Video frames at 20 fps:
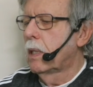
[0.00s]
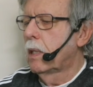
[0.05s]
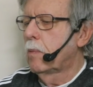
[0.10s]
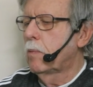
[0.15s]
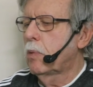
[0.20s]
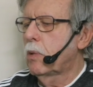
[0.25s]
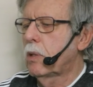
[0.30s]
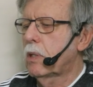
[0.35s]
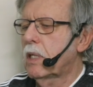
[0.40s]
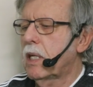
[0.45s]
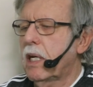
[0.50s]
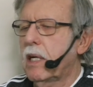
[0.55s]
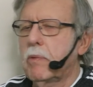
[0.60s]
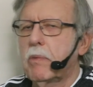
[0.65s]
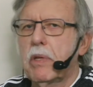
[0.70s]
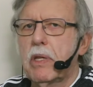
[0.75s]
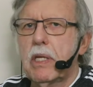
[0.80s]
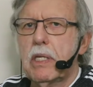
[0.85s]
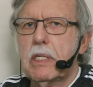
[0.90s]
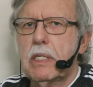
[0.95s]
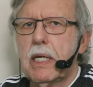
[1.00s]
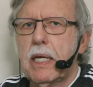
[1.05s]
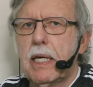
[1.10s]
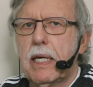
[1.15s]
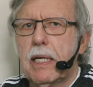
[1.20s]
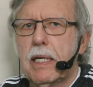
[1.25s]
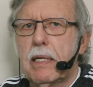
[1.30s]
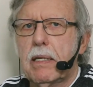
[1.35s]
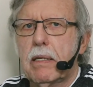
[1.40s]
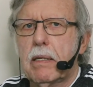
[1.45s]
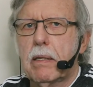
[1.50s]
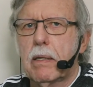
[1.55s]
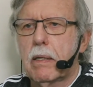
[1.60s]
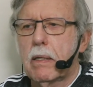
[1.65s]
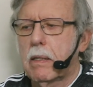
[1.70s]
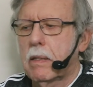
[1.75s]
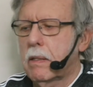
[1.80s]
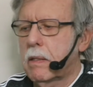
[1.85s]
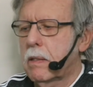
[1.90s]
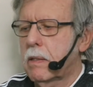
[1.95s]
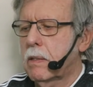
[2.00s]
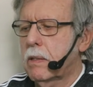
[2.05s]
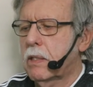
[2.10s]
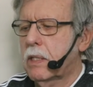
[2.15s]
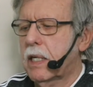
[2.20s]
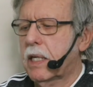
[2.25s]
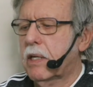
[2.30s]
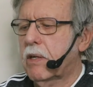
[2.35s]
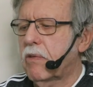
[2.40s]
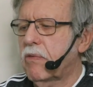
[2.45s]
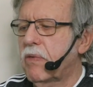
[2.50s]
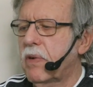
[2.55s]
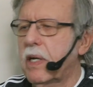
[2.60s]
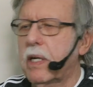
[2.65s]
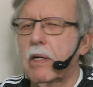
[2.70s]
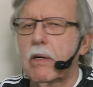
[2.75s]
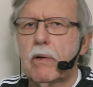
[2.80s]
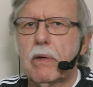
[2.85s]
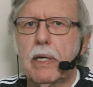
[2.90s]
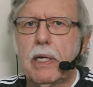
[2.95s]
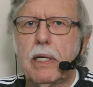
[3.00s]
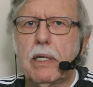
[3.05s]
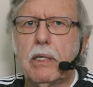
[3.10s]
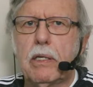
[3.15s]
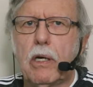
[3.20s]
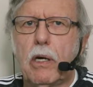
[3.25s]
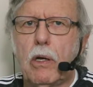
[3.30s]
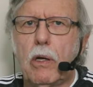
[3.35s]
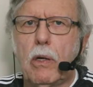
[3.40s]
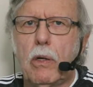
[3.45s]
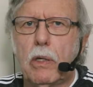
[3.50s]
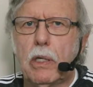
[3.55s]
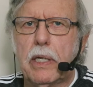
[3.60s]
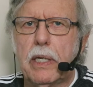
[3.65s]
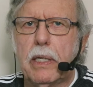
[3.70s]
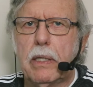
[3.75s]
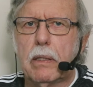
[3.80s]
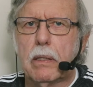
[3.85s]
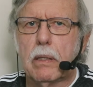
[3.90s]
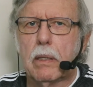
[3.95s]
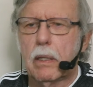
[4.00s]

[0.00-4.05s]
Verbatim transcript: Pull down with this hand, stick your finger in to hold it.